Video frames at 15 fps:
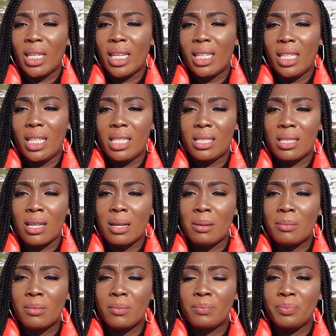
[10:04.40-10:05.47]
in these
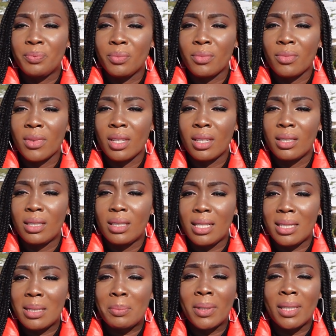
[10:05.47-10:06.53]

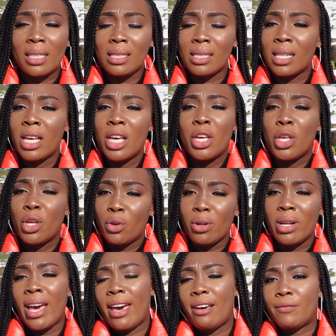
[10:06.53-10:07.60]
disciplines, you
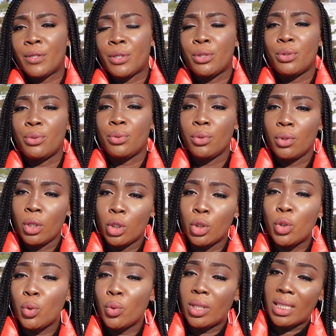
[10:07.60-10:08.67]
don't have to
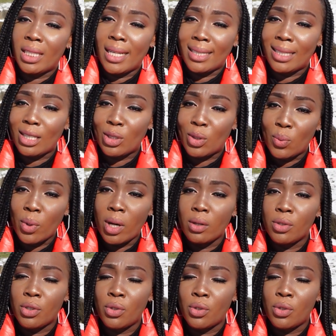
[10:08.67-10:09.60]
do the test as well.